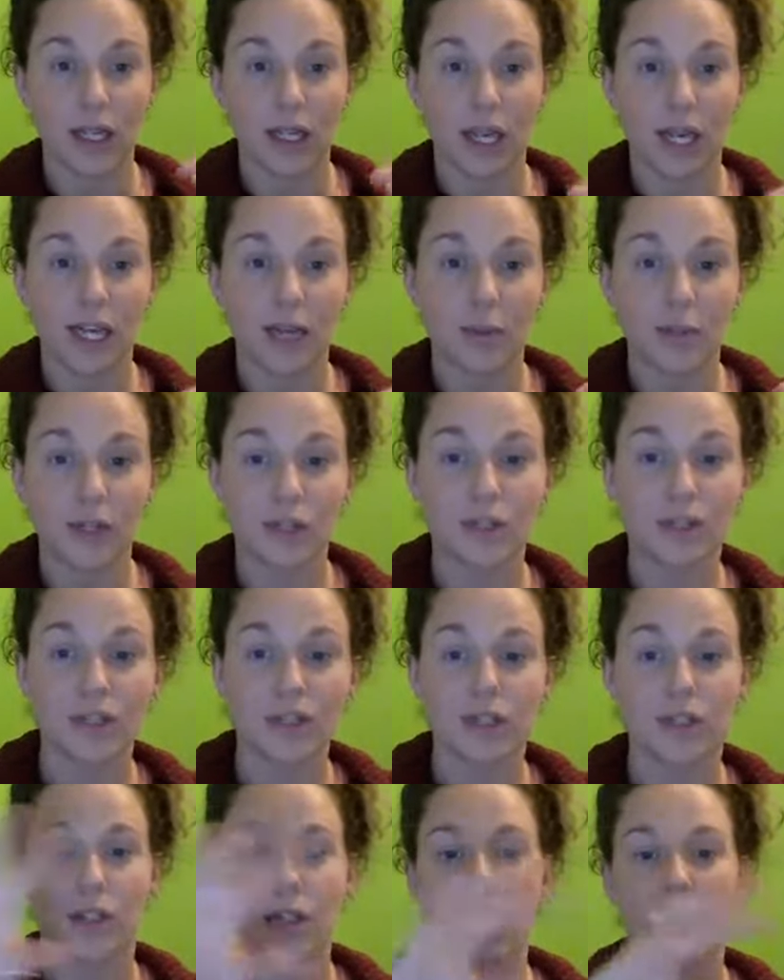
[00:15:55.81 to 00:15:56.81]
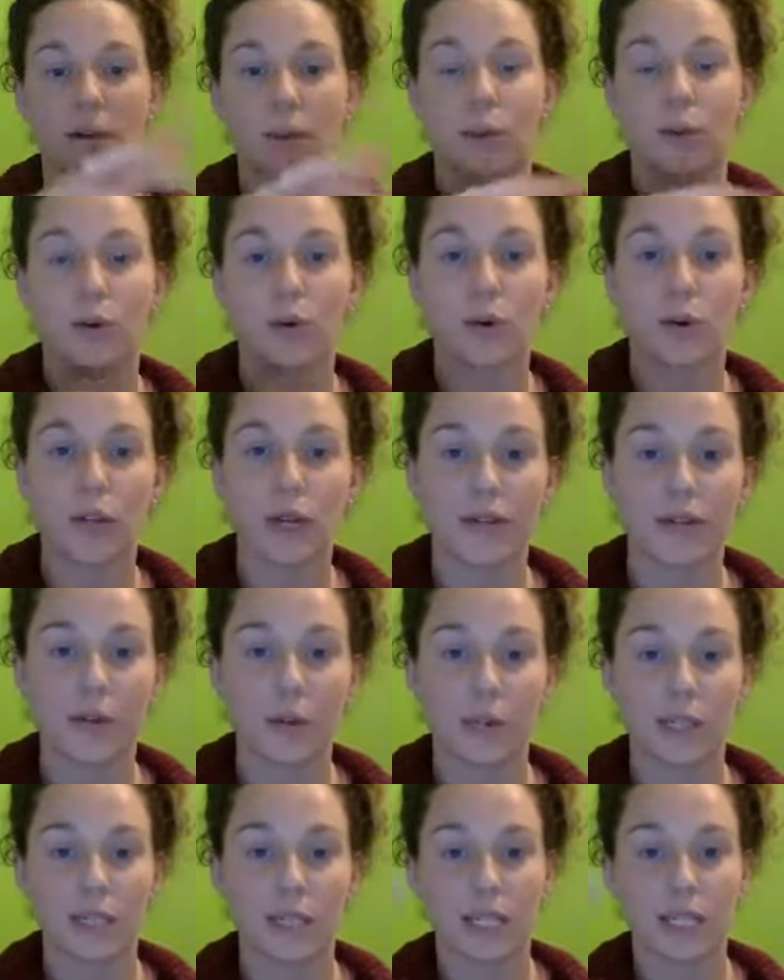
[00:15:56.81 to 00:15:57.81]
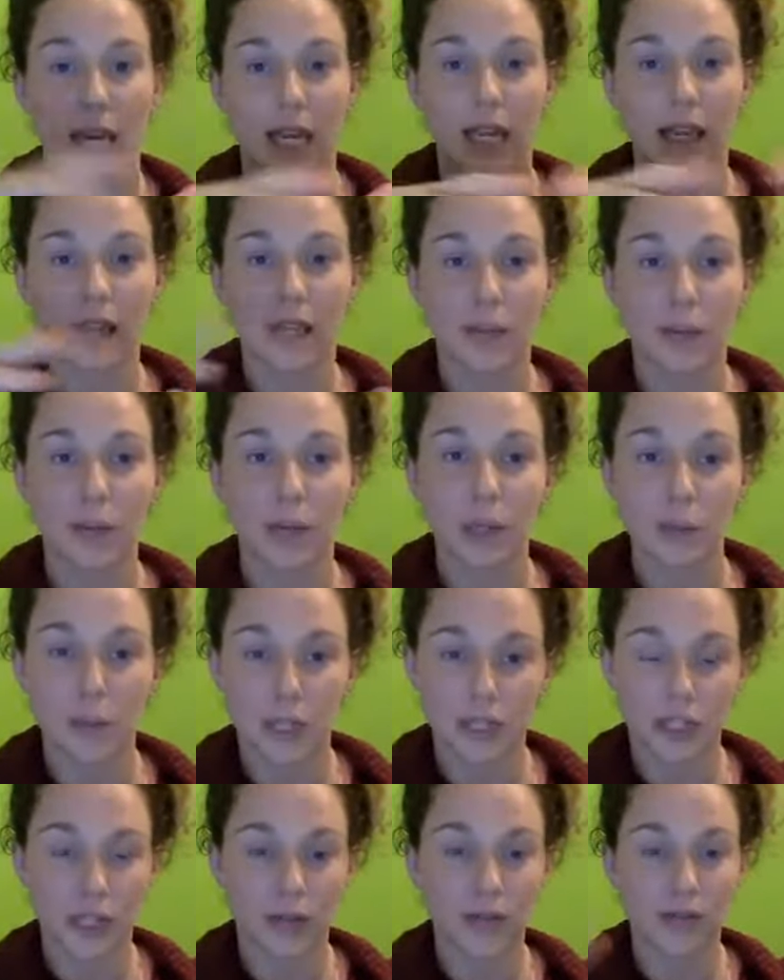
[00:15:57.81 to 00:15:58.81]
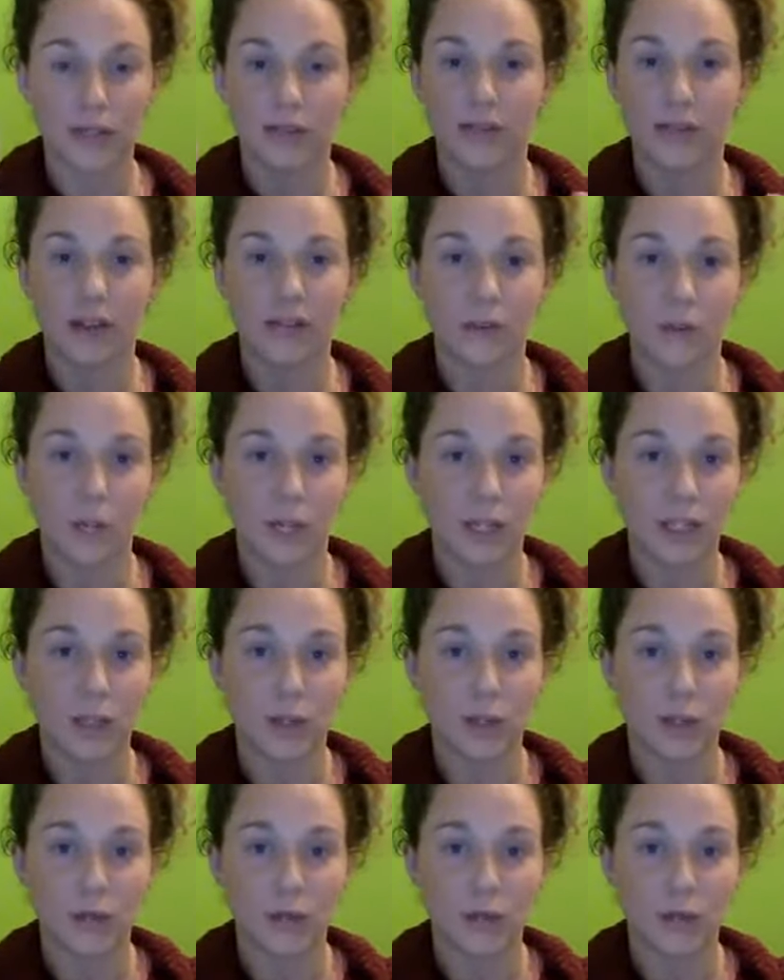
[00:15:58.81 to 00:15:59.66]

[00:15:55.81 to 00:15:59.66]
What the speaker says: And because doTERRA brought everyone together, they pretty much shoved everyone into a